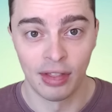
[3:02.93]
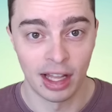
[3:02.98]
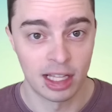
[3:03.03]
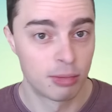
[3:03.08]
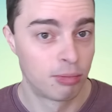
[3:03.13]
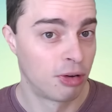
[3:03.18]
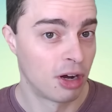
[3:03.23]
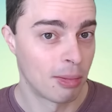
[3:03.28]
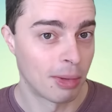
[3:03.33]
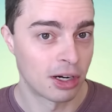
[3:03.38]
that's
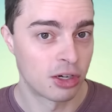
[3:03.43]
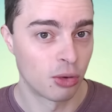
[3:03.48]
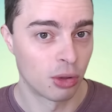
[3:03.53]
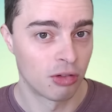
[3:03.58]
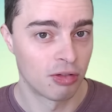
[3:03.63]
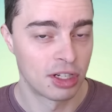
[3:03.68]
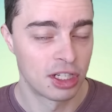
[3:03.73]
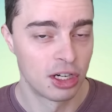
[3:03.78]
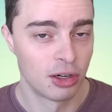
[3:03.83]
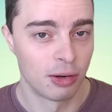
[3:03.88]
pretty much all there
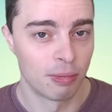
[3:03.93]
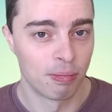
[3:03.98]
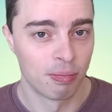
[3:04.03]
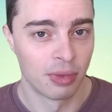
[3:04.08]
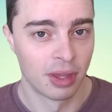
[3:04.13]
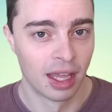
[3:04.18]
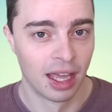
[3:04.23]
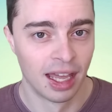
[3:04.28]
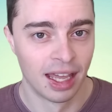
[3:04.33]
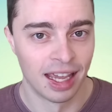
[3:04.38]
is to it.
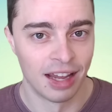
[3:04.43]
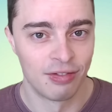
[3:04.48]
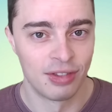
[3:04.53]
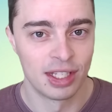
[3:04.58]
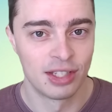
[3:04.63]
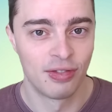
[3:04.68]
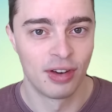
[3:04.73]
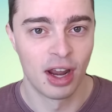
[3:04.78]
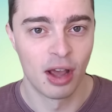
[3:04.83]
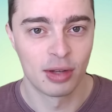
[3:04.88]
If this
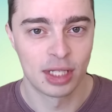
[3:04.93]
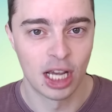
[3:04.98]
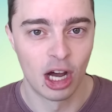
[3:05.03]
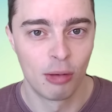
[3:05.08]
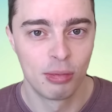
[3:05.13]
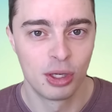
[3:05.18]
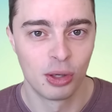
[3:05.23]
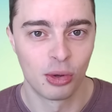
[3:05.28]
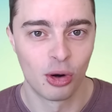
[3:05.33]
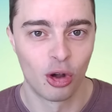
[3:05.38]
video has
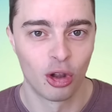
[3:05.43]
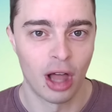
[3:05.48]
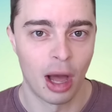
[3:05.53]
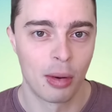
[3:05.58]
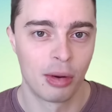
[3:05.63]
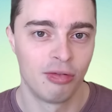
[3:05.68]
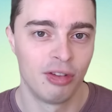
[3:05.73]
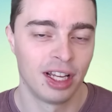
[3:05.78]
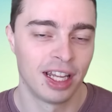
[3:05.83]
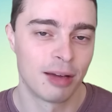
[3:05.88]
helped you at all, I
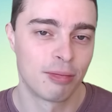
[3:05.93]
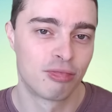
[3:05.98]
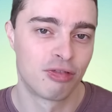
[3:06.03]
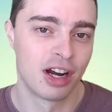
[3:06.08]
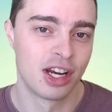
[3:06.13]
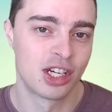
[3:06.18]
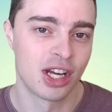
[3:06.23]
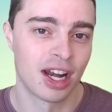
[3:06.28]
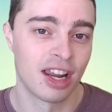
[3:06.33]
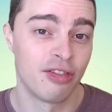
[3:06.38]
would really
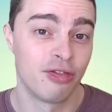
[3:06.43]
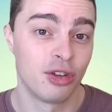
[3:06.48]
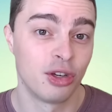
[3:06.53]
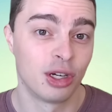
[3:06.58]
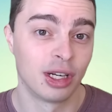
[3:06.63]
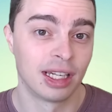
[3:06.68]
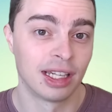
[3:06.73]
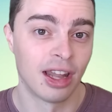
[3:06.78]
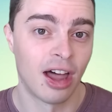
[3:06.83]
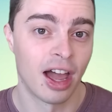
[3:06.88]
appreciate if you
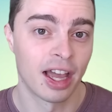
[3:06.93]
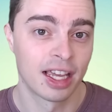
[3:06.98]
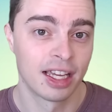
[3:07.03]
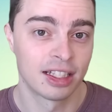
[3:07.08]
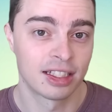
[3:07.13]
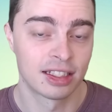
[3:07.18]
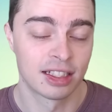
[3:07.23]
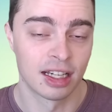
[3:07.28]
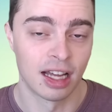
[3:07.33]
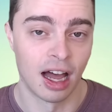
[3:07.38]
could like
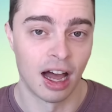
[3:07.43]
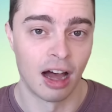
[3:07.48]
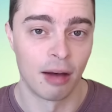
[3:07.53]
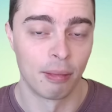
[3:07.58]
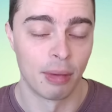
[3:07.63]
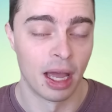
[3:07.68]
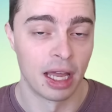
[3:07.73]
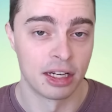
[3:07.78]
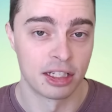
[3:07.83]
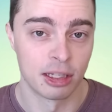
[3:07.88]
it
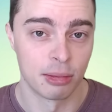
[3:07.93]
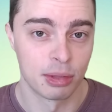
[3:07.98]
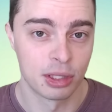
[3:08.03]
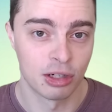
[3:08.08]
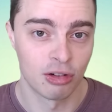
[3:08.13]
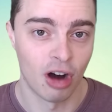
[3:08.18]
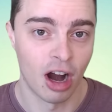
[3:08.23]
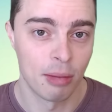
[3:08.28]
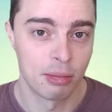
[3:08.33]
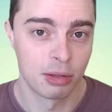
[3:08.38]
and
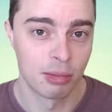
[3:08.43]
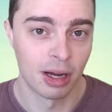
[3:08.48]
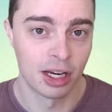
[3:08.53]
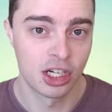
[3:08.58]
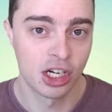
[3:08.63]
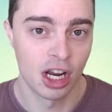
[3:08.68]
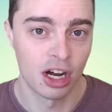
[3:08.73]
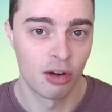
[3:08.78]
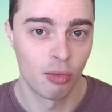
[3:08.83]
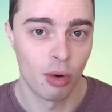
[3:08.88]
subscribe to my
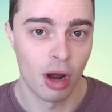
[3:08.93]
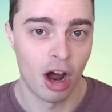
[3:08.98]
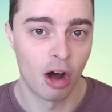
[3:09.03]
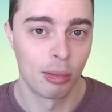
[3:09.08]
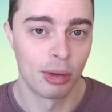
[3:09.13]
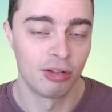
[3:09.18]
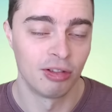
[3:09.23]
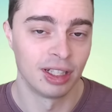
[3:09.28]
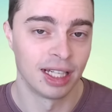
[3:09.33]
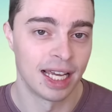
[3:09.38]
channel, where I'll
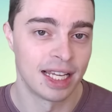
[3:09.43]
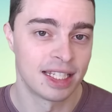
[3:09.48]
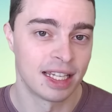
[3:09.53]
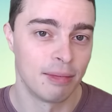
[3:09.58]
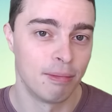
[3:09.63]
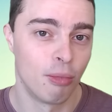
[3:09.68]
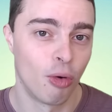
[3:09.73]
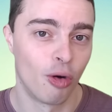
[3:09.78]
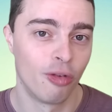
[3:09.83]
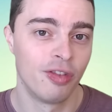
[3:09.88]
be releasing
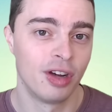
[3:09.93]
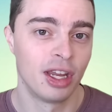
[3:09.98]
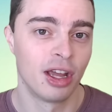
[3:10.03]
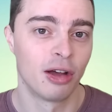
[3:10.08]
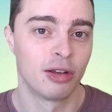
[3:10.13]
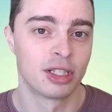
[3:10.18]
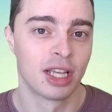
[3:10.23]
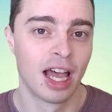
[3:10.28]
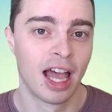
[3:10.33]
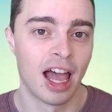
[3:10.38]
more
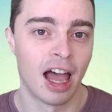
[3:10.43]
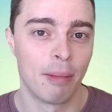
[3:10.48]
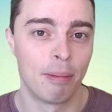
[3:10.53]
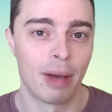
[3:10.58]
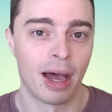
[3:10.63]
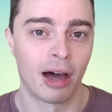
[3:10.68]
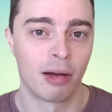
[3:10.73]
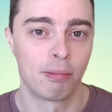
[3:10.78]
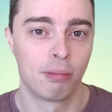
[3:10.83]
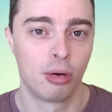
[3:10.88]
videos
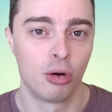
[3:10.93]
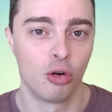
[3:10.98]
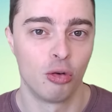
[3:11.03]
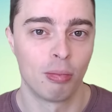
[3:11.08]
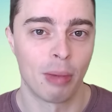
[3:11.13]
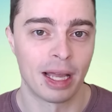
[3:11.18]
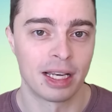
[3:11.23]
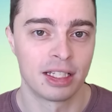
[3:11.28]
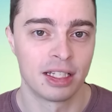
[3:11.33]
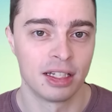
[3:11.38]
about pool
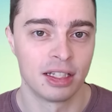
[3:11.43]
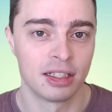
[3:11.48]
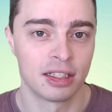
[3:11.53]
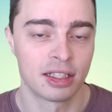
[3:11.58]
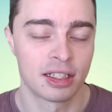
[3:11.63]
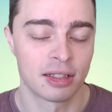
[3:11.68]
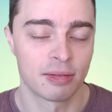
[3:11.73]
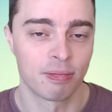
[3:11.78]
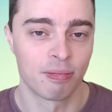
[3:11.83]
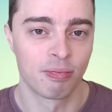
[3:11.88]

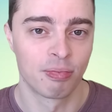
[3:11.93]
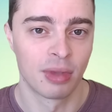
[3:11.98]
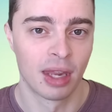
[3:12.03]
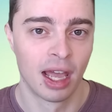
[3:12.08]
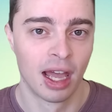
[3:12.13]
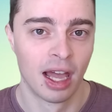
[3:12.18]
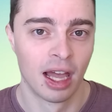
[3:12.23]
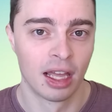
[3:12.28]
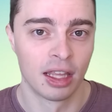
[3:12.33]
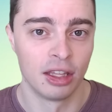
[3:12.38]
maintenance.
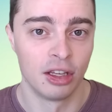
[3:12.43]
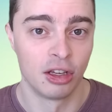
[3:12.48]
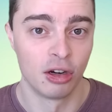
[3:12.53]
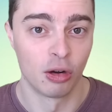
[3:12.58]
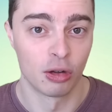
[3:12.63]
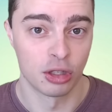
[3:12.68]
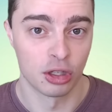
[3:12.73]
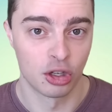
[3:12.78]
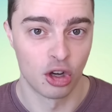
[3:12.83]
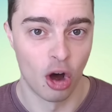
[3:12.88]
You can
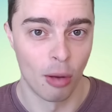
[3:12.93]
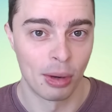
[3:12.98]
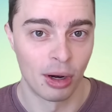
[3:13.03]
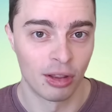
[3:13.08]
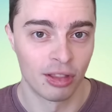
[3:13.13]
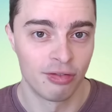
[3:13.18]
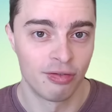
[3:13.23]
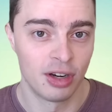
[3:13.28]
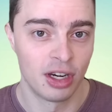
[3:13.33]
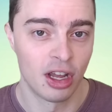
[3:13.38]
also comment on
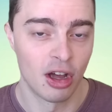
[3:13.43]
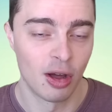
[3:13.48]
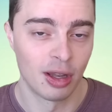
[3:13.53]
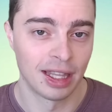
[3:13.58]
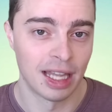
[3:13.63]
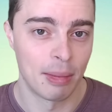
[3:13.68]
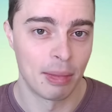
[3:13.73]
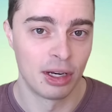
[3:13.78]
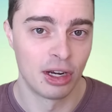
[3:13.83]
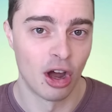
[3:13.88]
the video and
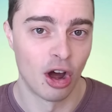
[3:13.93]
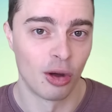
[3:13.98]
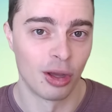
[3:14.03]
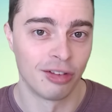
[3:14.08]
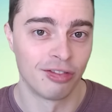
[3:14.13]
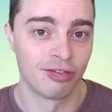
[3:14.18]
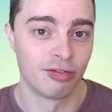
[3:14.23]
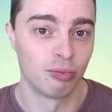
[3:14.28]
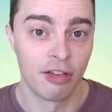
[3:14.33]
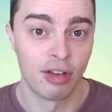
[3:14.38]
let me know
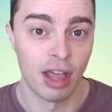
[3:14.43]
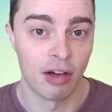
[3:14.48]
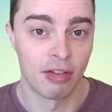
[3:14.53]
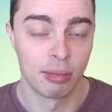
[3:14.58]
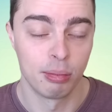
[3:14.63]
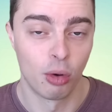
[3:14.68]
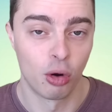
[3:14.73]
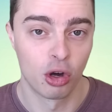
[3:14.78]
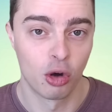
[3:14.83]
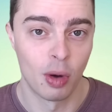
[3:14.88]
if you have any
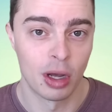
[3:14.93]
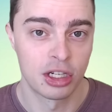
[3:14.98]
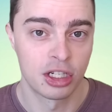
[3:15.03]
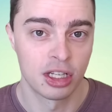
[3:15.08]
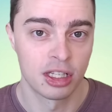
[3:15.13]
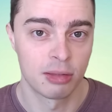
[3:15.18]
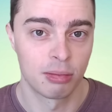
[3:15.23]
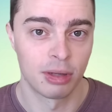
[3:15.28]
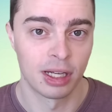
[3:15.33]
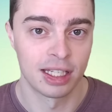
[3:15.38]
more
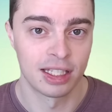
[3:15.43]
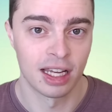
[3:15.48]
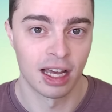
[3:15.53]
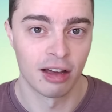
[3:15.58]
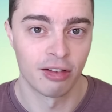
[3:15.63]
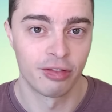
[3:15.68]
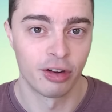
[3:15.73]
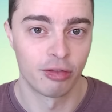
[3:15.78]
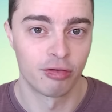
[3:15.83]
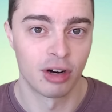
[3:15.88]
questions. Please,
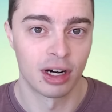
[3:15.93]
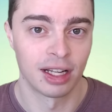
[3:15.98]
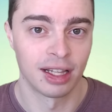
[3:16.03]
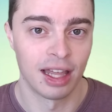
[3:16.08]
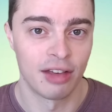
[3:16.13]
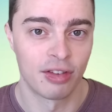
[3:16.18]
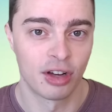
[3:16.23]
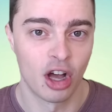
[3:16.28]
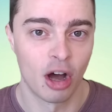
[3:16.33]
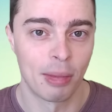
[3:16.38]
feel free to
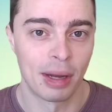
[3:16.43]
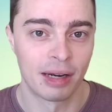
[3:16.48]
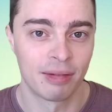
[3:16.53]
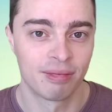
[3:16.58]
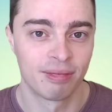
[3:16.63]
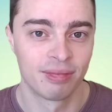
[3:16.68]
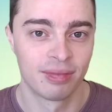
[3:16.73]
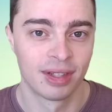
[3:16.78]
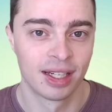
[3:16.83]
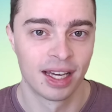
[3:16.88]
leave a comment.
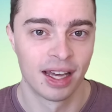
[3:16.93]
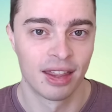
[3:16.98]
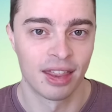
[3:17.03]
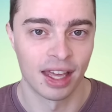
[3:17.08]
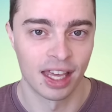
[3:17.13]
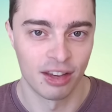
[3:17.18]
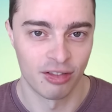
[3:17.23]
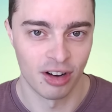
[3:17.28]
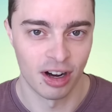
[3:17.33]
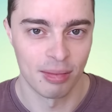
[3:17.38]
Thank
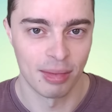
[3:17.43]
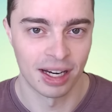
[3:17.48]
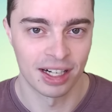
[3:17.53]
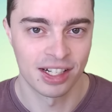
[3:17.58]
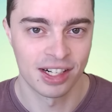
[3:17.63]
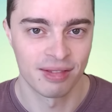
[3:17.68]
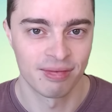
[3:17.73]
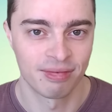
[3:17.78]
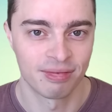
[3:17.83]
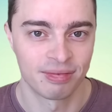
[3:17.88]
you very much.